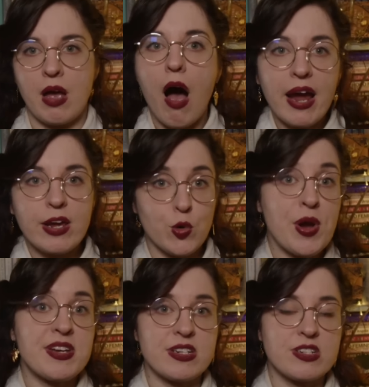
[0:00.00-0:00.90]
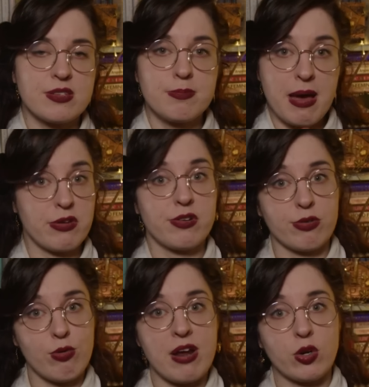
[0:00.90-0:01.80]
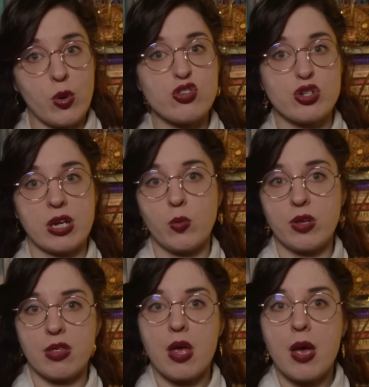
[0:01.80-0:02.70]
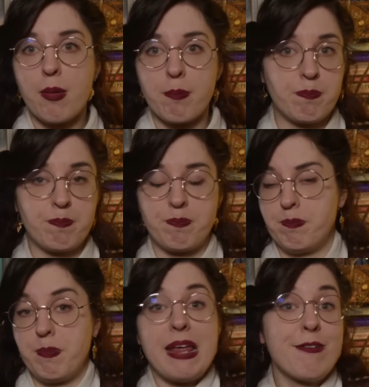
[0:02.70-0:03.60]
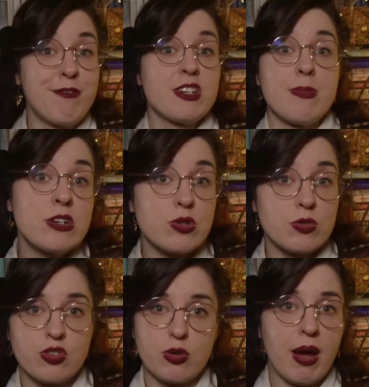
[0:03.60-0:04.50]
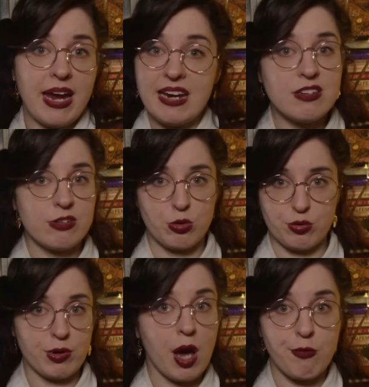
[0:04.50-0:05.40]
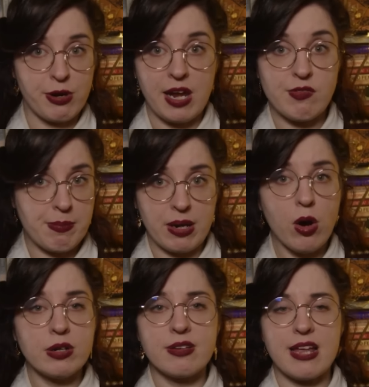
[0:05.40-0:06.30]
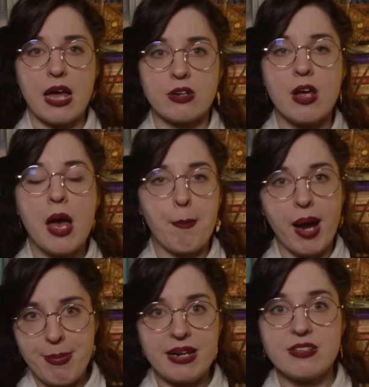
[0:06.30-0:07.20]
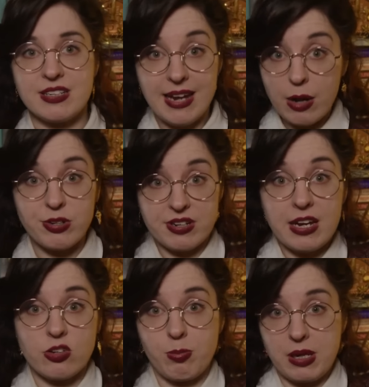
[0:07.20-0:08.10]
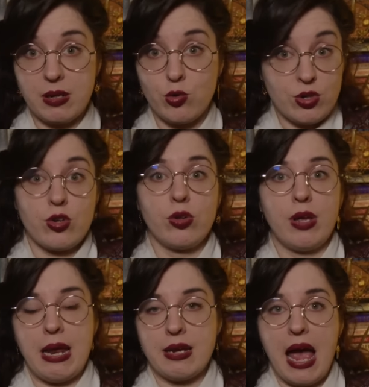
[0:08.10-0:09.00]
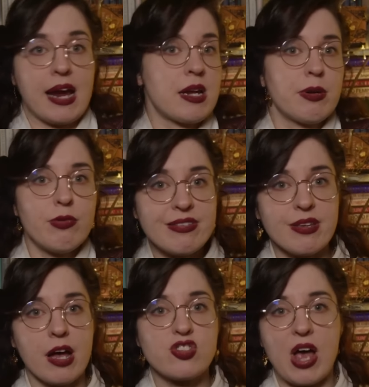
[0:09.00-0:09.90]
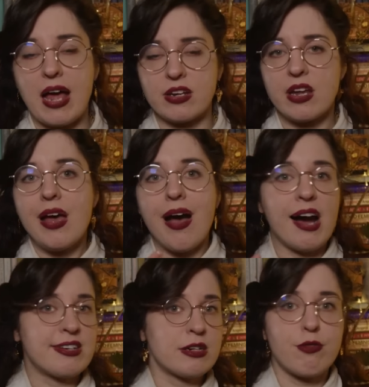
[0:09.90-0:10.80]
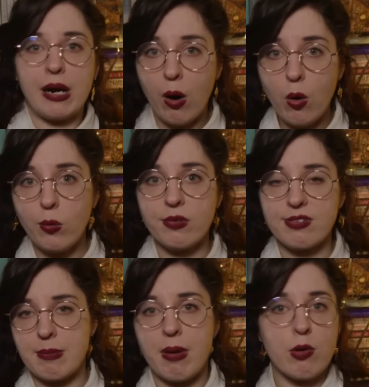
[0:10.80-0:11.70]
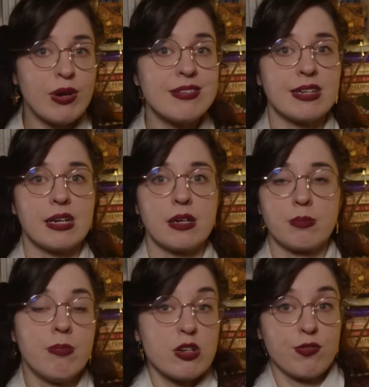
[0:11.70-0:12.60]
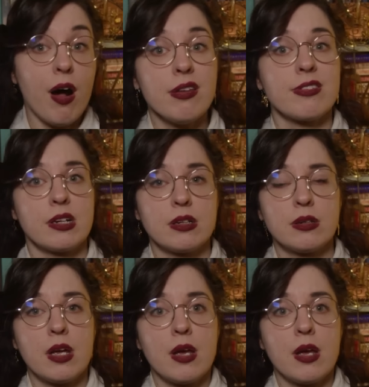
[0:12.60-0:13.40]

I credit the method of Socratic questioning with being fundamental to my eating disorder recovery, if I'm being honest, and my ability now today to be critical in academic research and identify holes in my reasoning much faster.